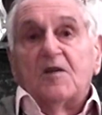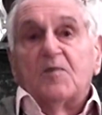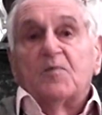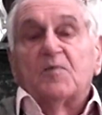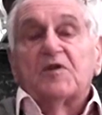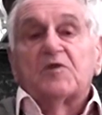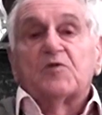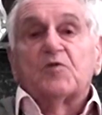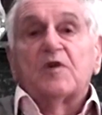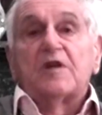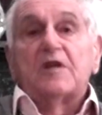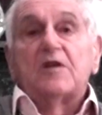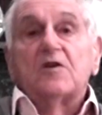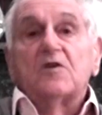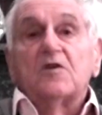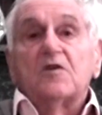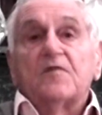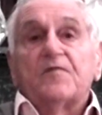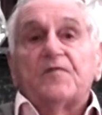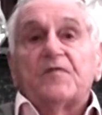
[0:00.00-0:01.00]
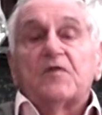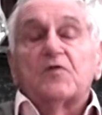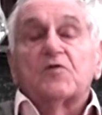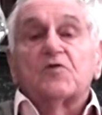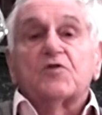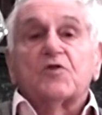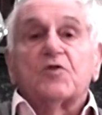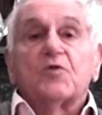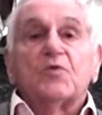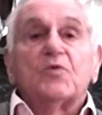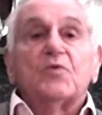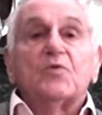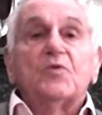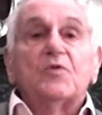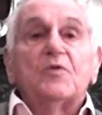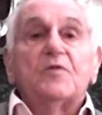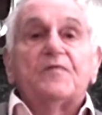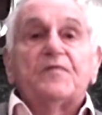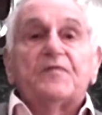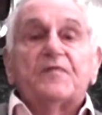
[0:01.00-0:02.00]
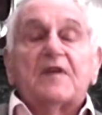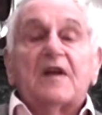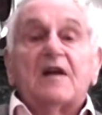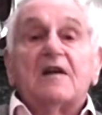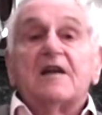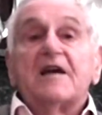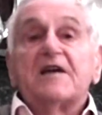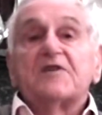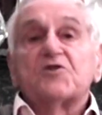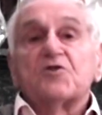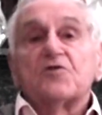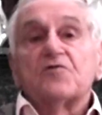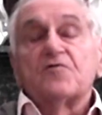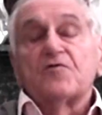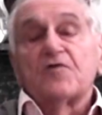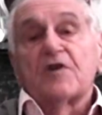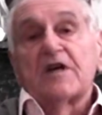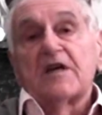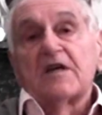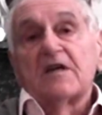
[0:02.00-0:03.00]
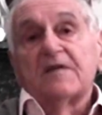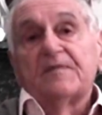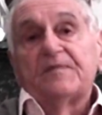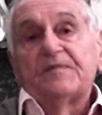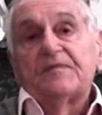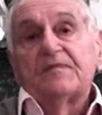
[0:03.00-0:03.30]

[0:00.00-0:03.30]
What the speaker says: between two legendary